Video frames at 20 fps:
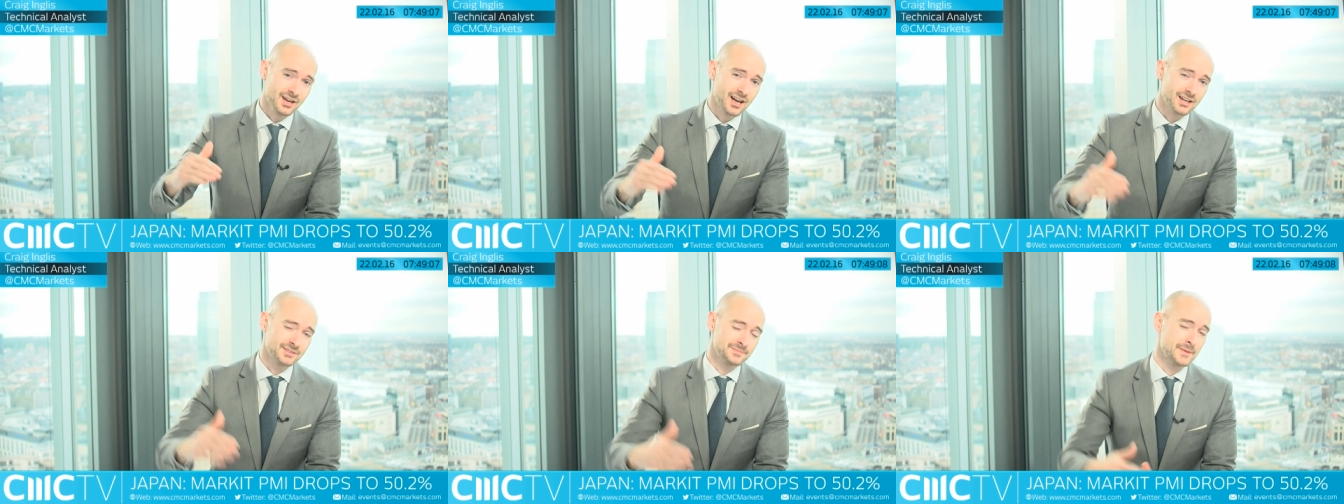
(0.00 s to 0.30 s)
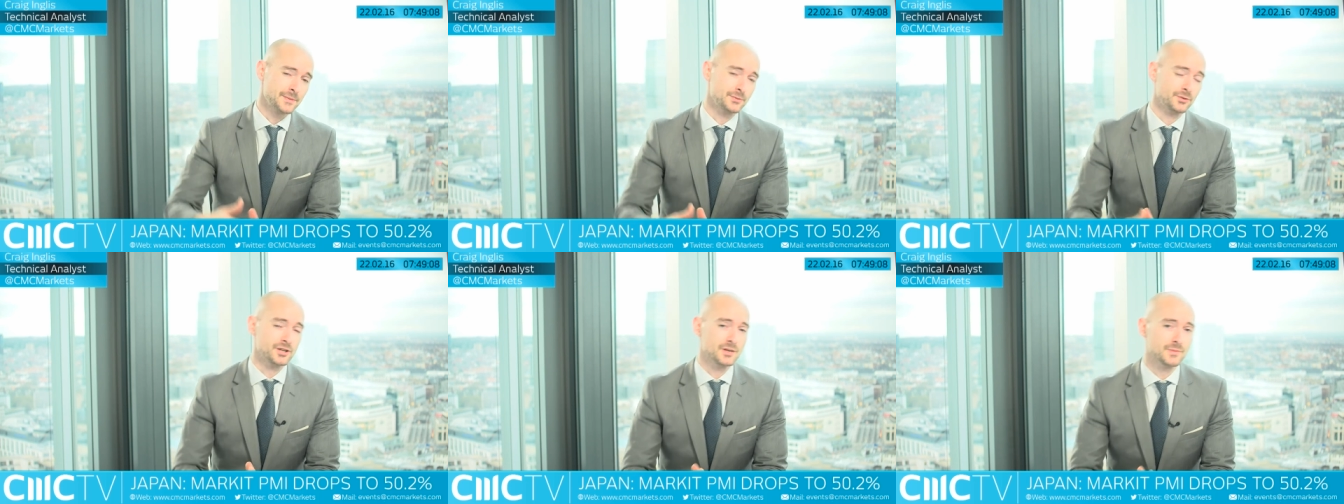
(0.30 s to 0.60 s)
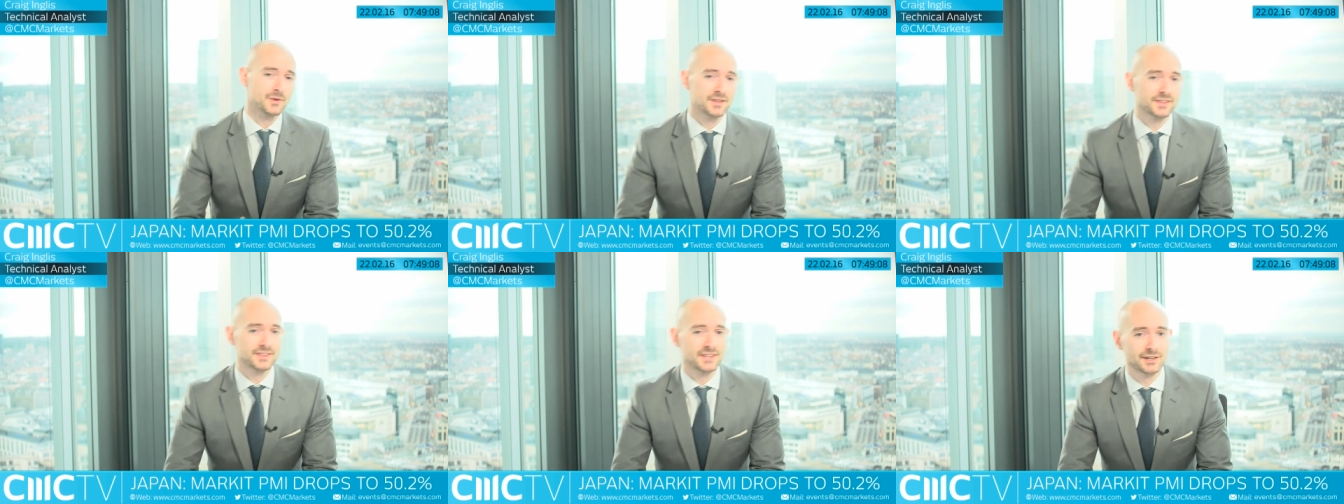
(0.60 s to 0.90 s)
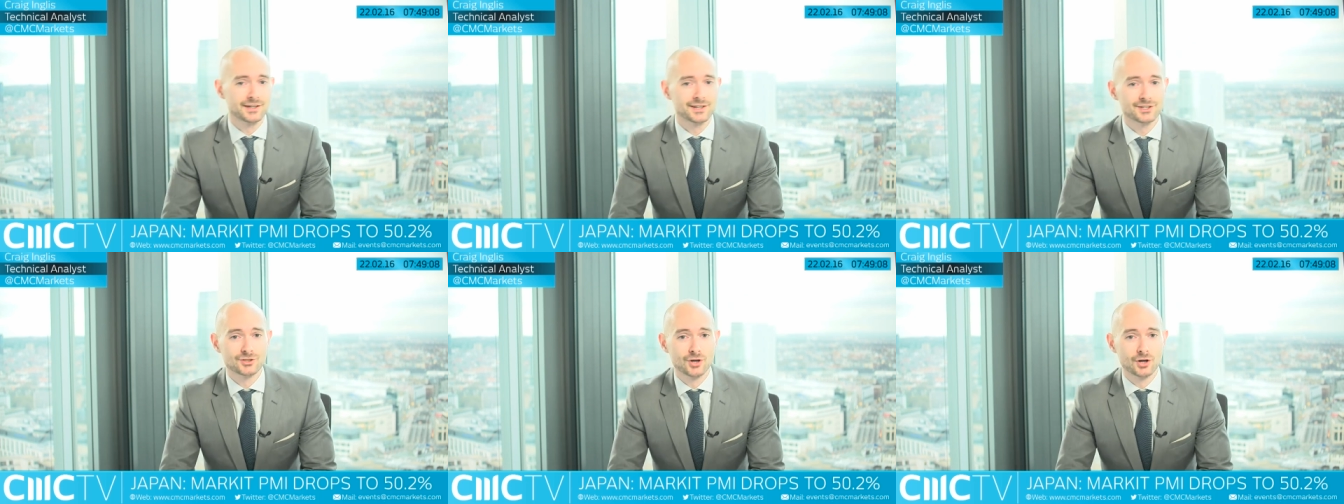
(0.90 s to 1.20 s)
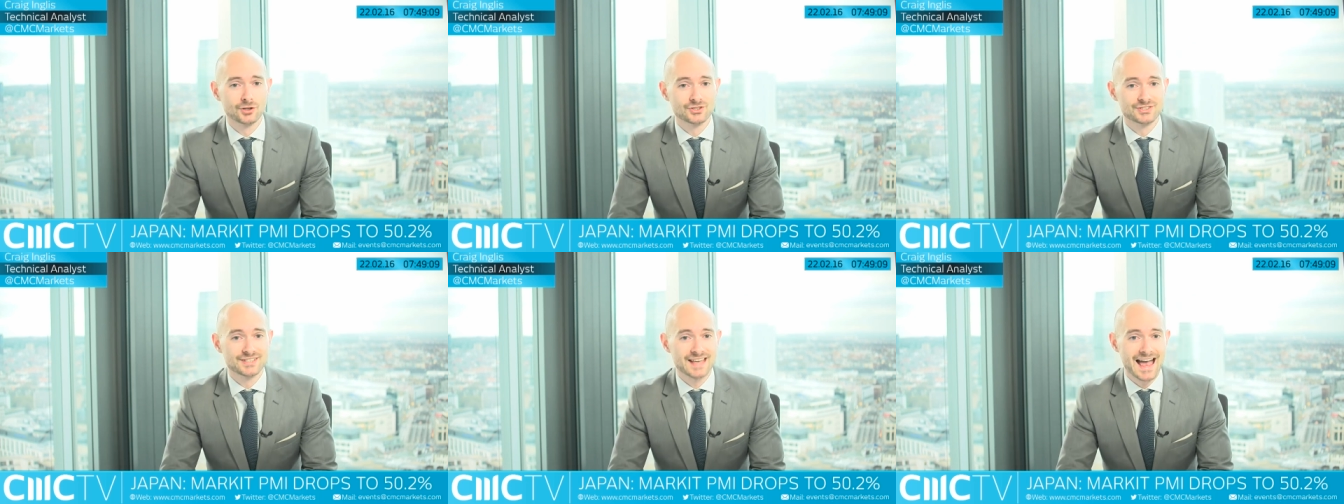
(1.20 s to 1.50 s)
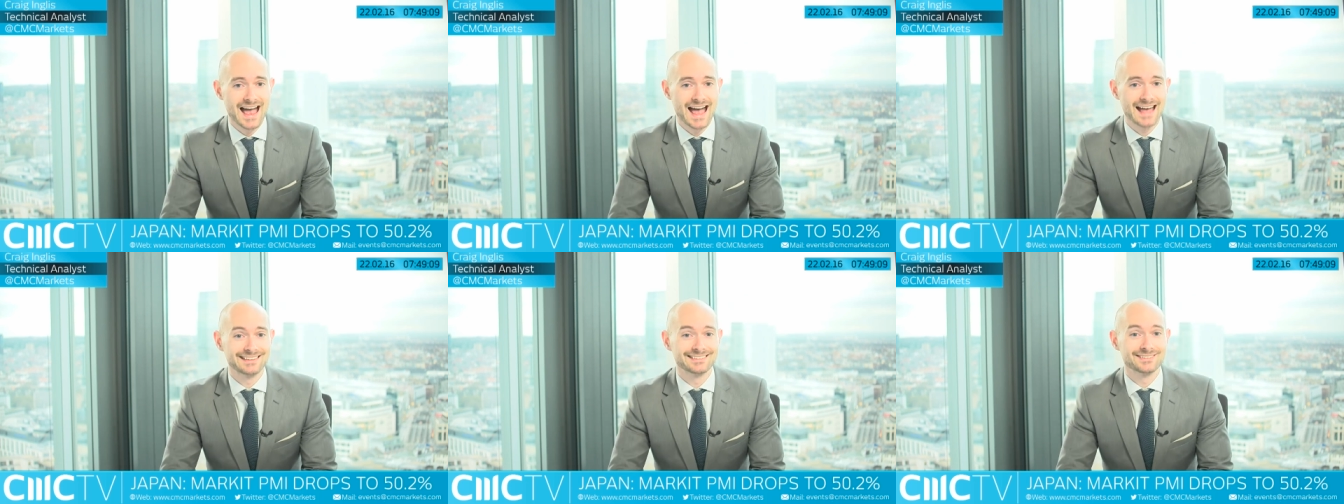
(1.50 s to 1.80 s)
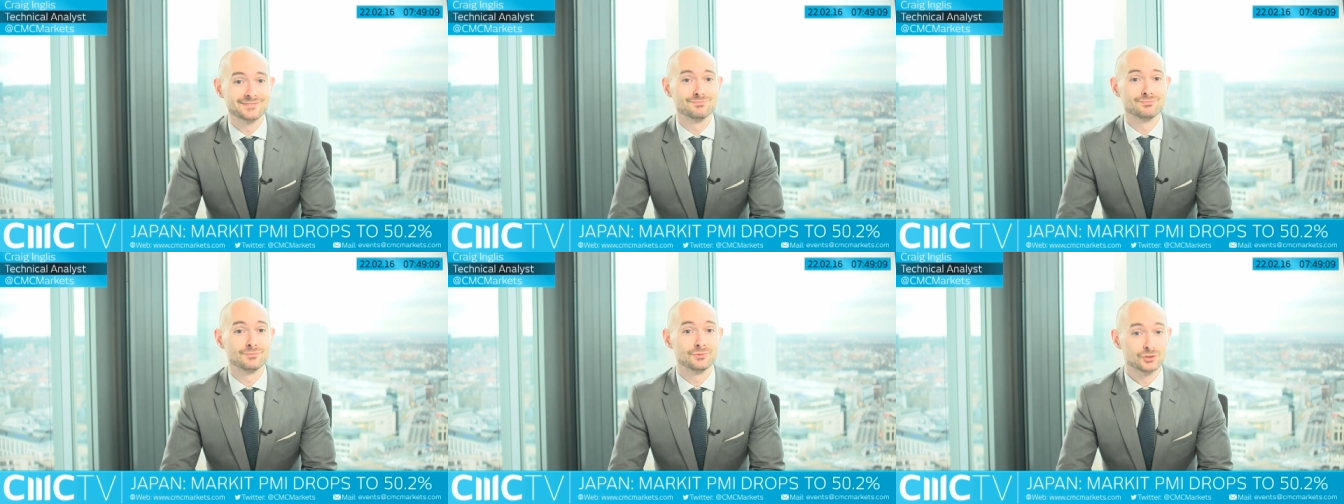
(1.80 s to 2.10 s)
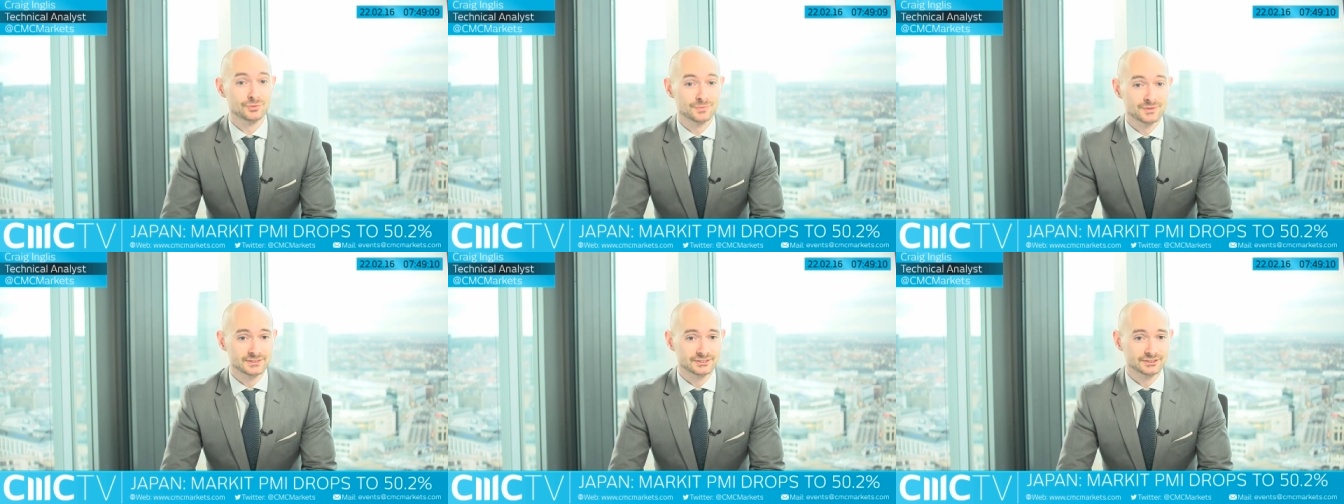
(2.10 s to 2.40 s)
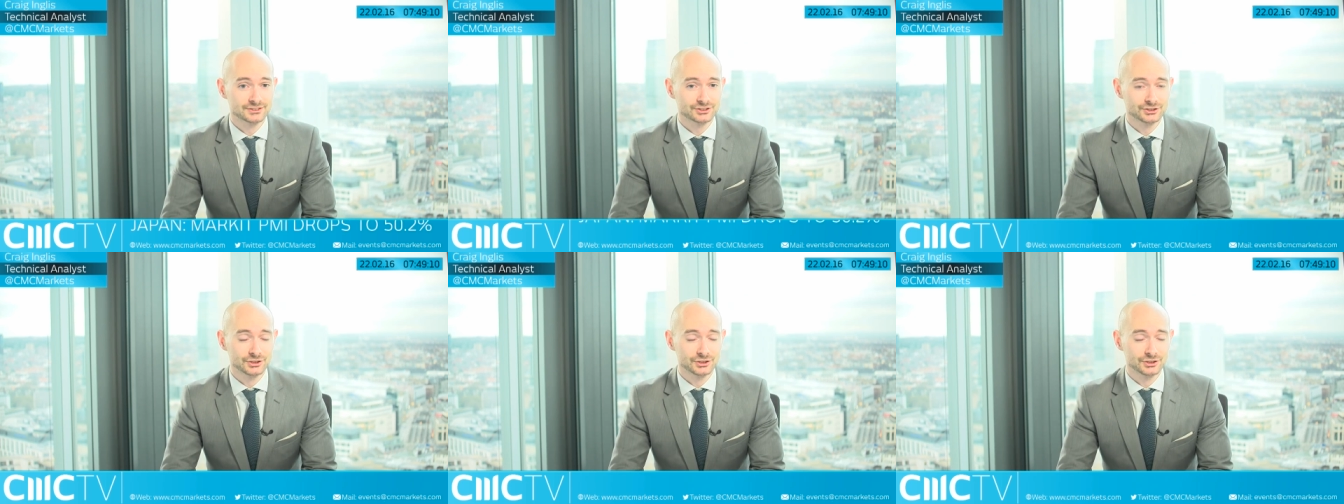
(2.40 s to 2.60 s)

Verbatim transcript: It's maybe around about thirty dollars at the moment.